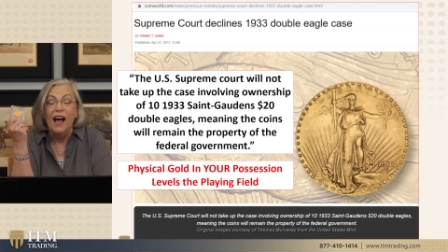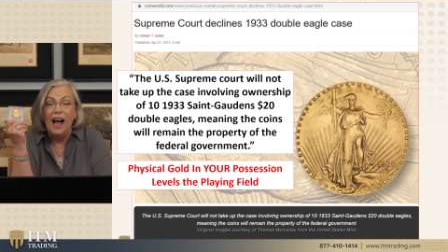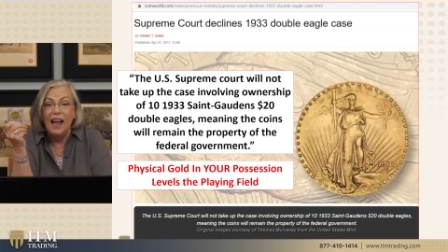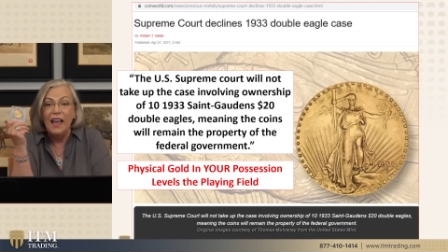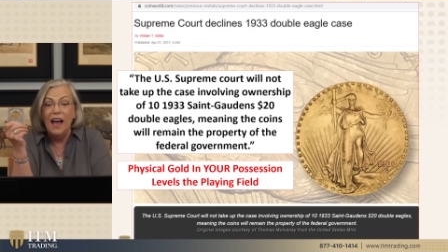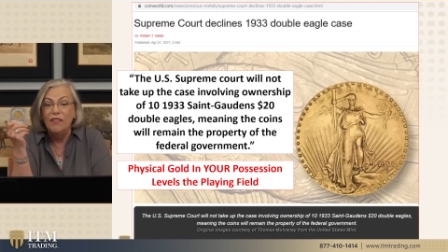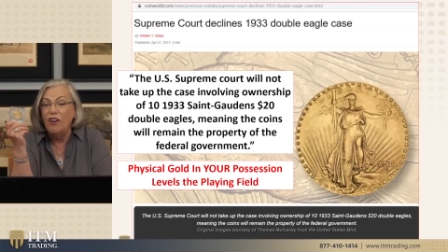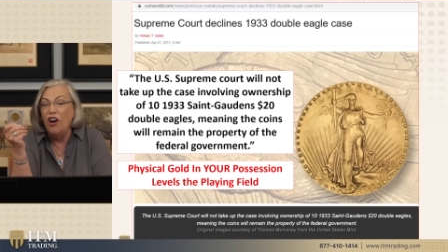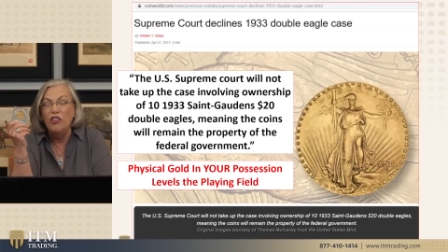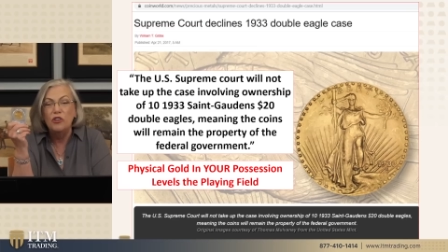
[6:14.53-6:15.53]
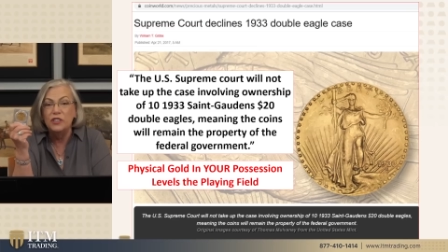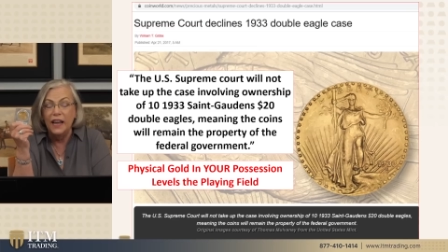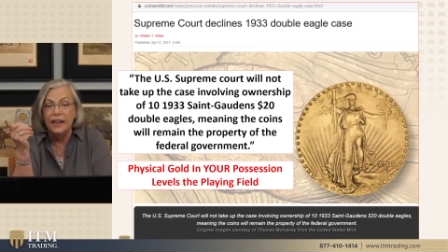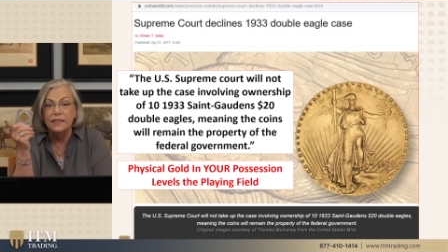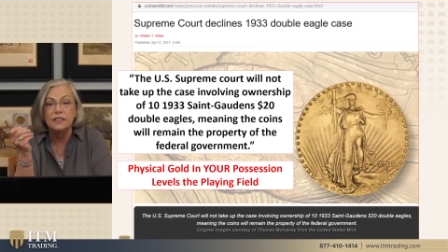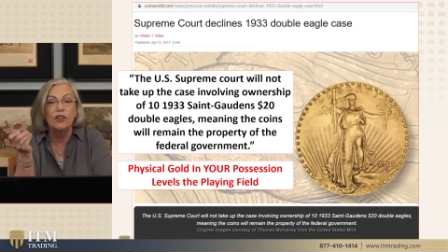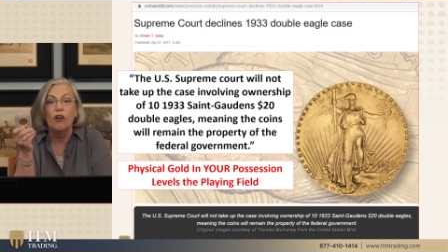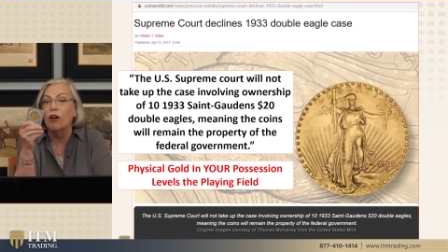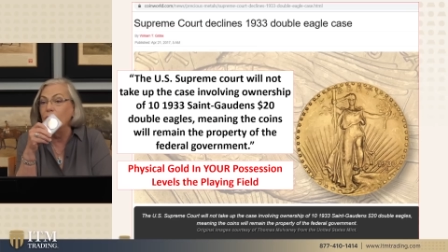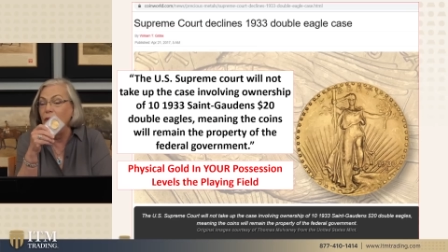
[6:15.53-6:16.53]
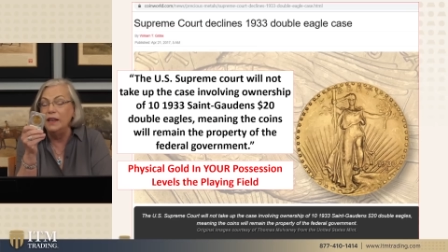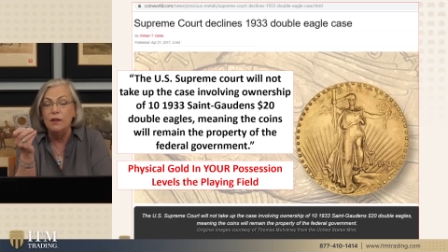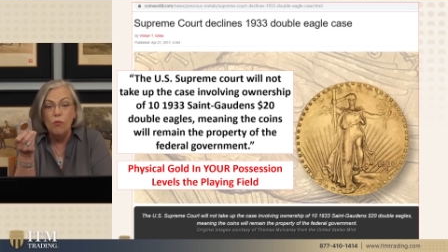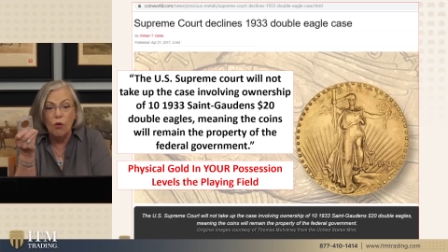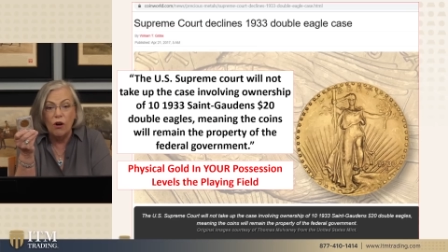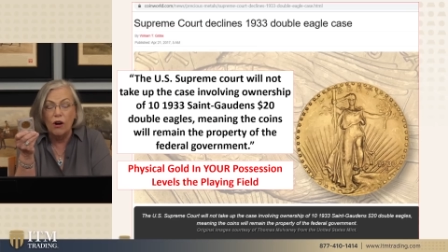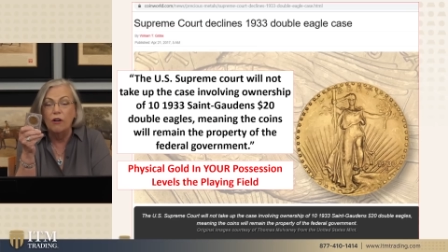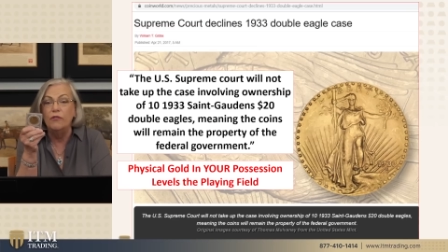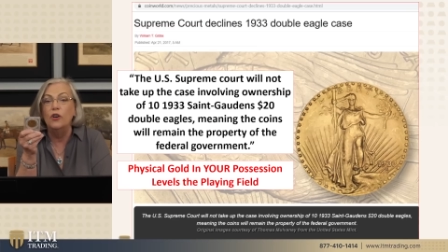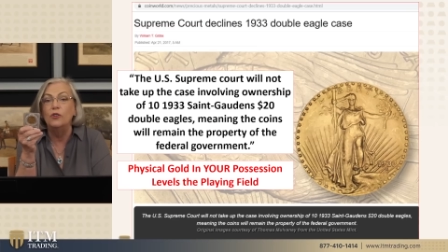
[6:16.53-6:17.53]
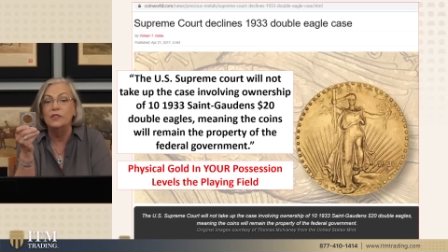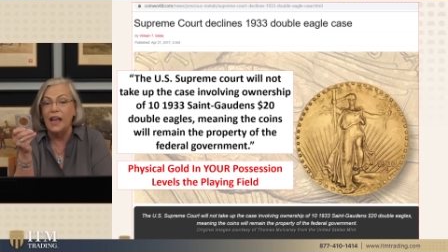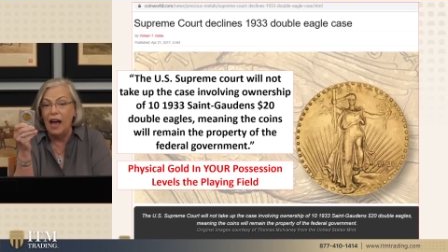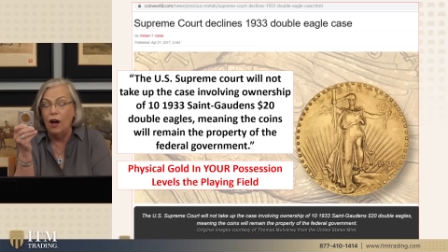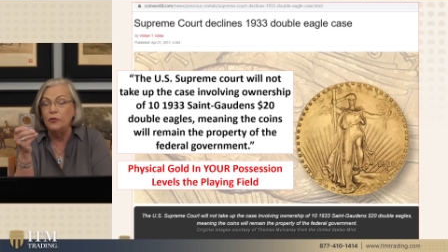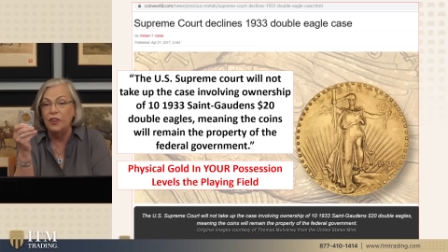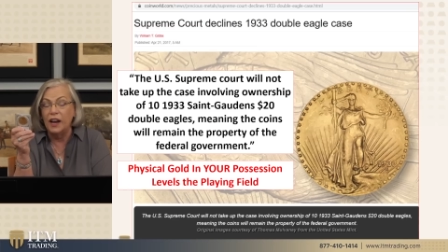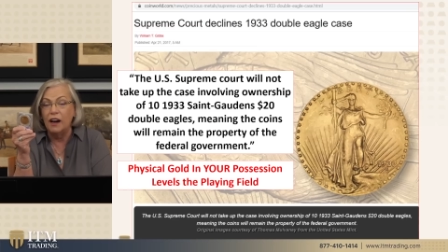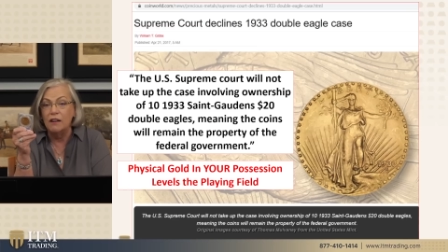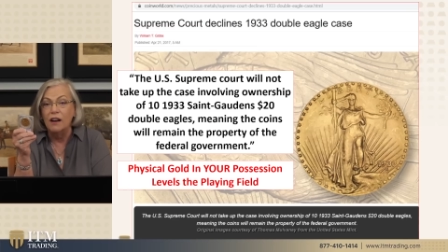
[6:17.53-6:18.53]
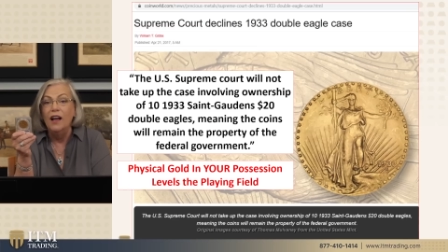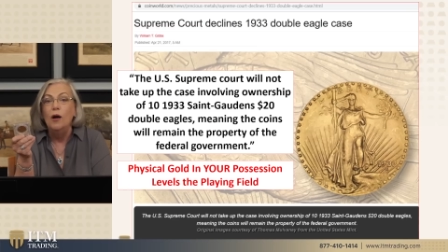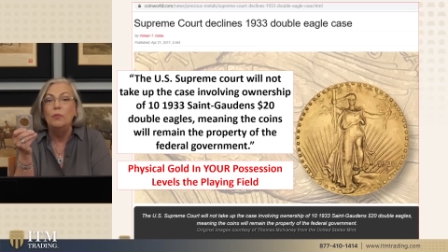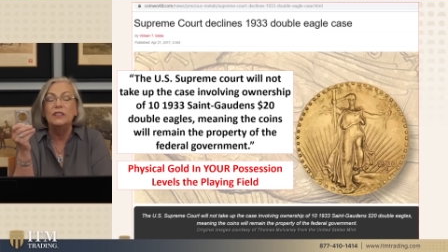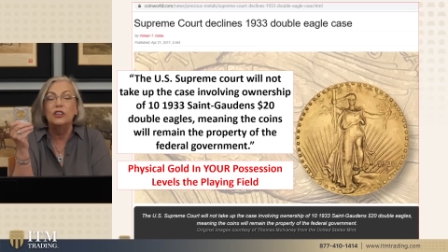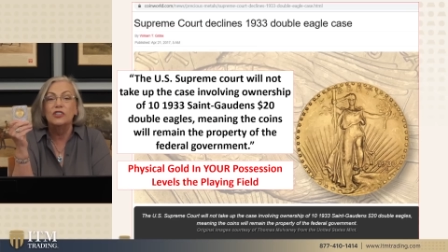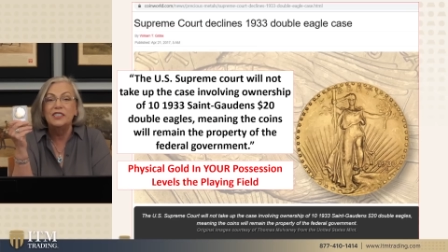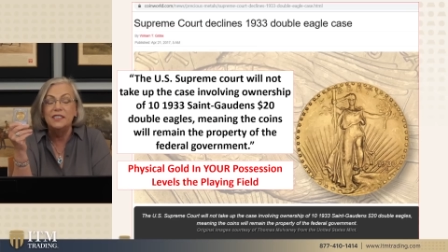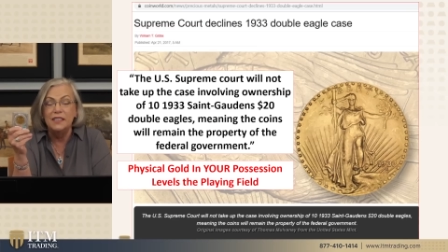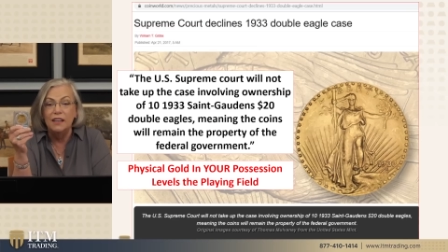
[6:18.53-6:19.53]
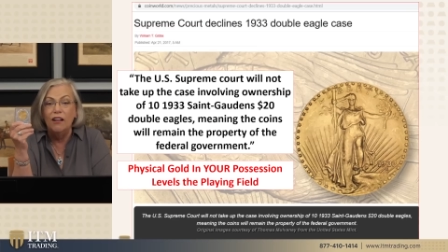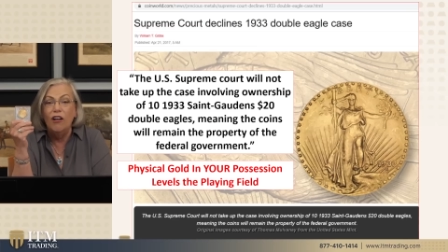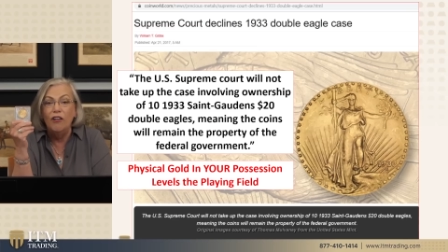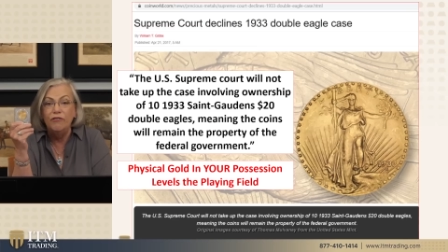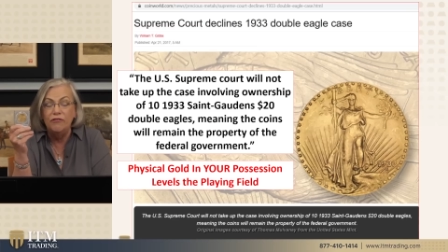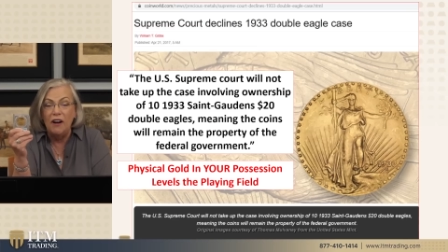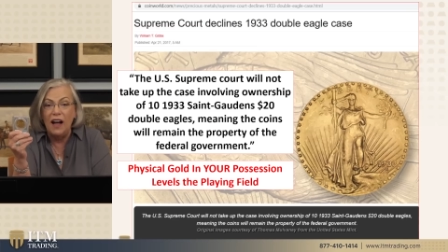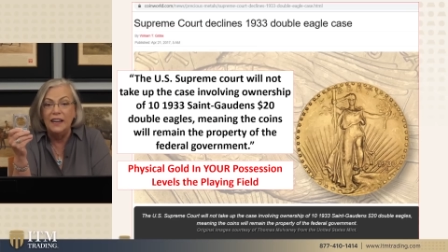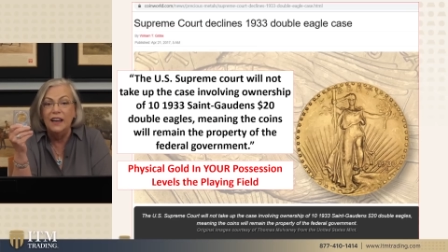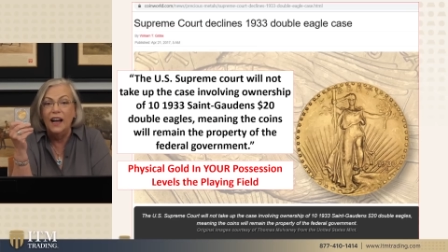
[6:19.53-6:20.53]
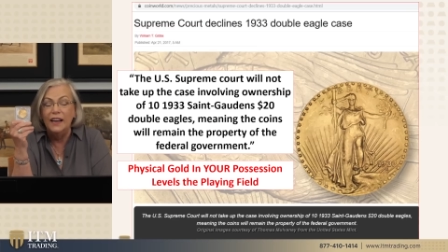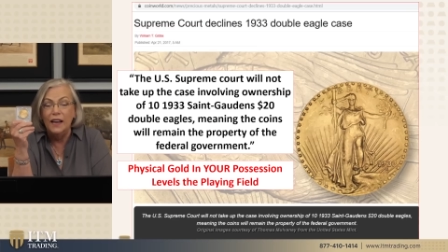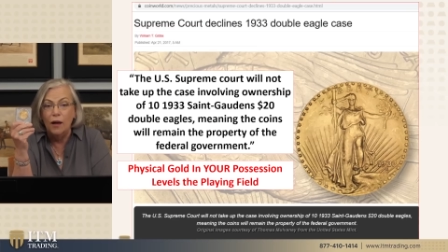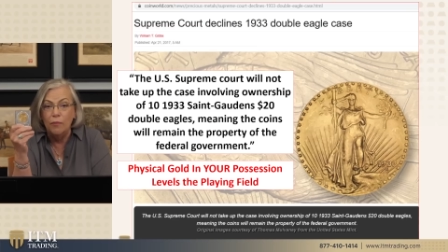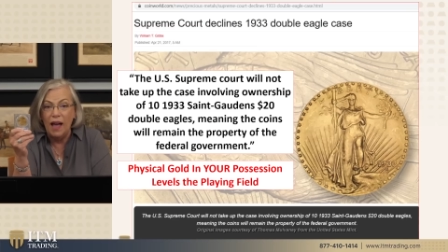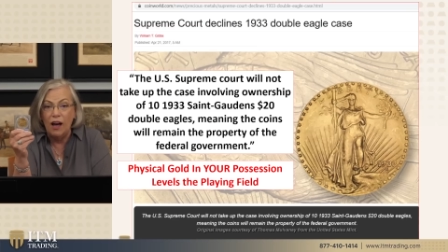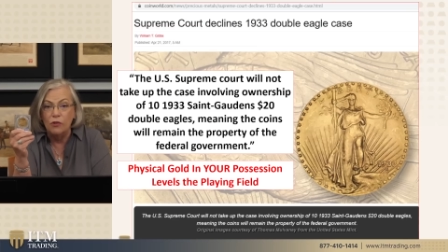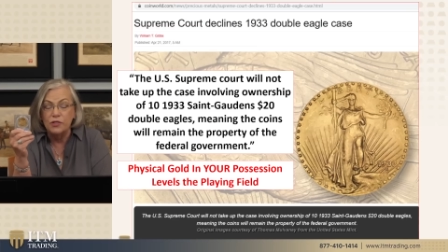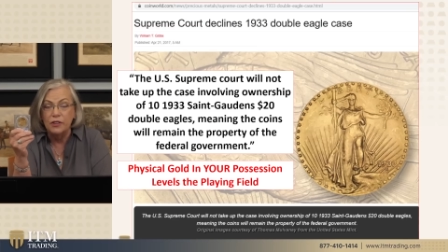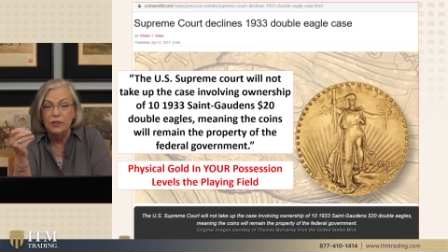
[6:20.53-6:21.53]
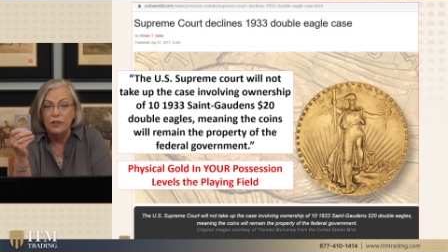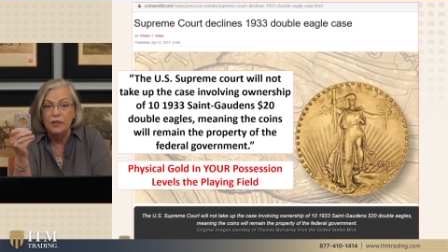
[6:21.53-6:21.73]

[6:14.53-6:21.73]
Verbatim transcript: I have other dates. There are many more of those out there, but there's still a finite amount.